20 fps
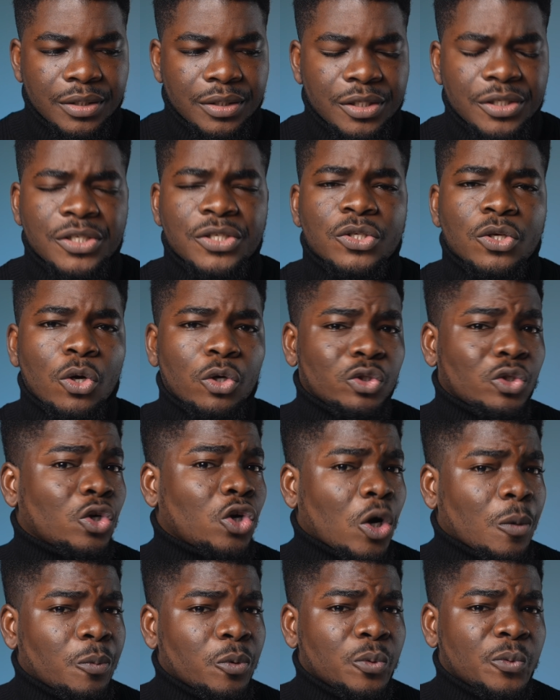This is also
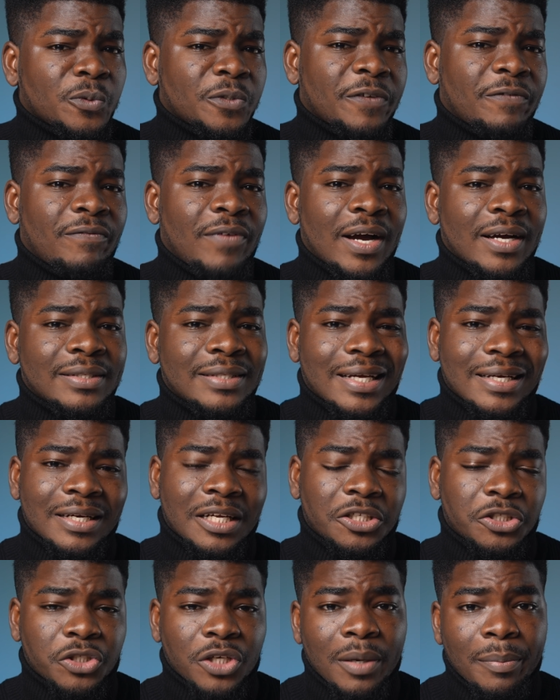coupled with the fact that
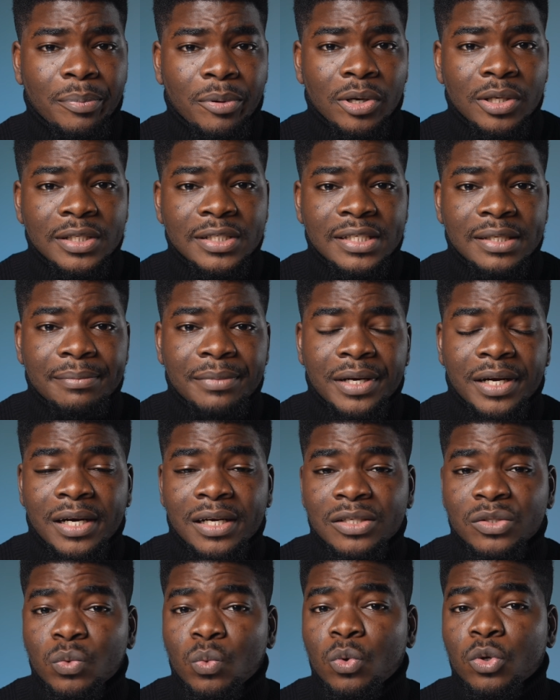Nigerian
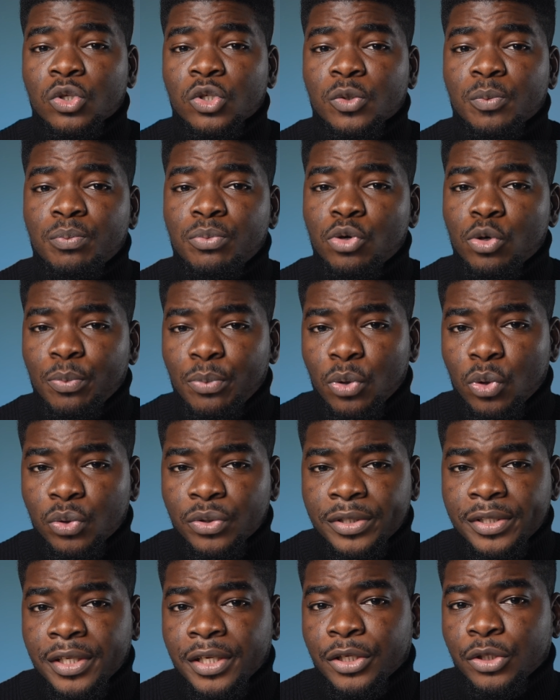policymakers once
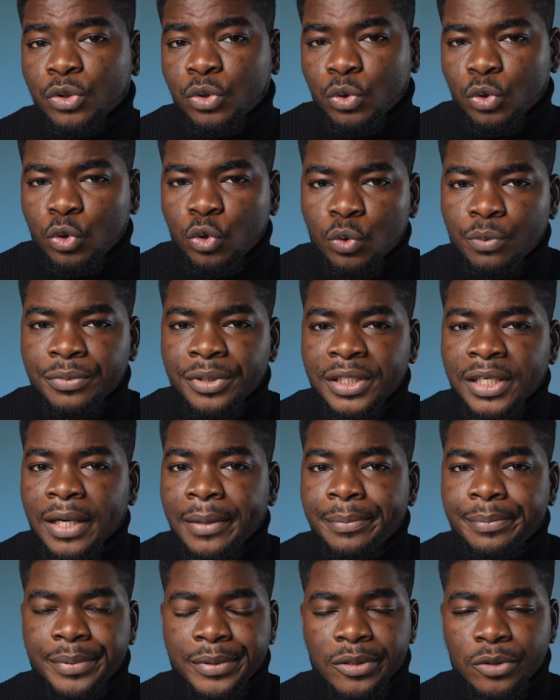proposed a social media
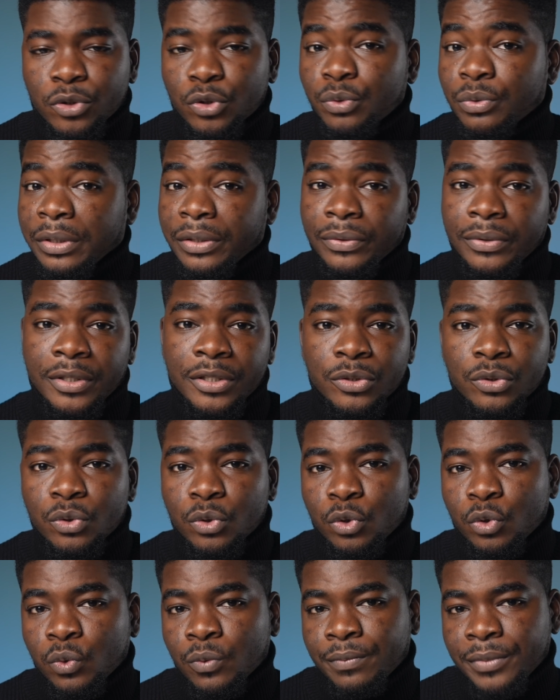bill to regulate social